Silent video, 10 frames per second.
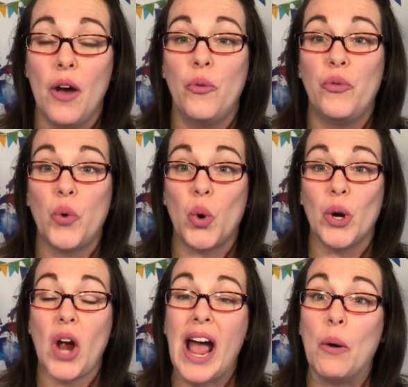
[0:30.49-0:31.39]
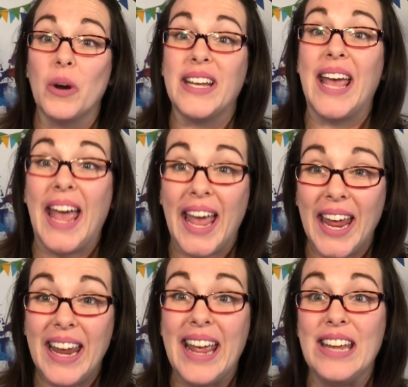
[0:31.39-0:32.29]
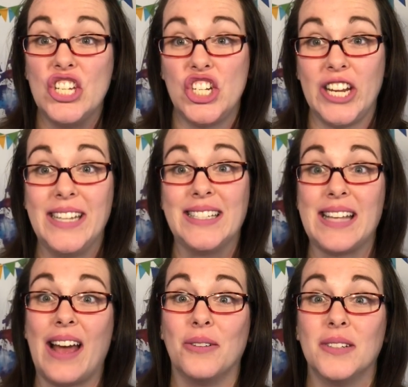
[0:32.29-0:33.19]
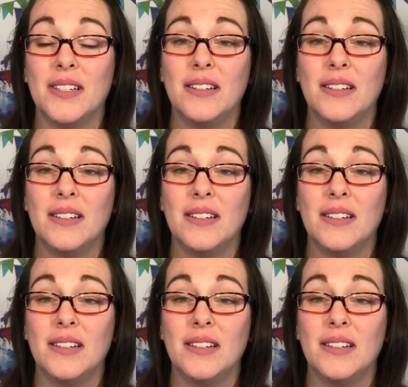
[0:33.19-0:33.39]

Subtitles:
for our K and G sound.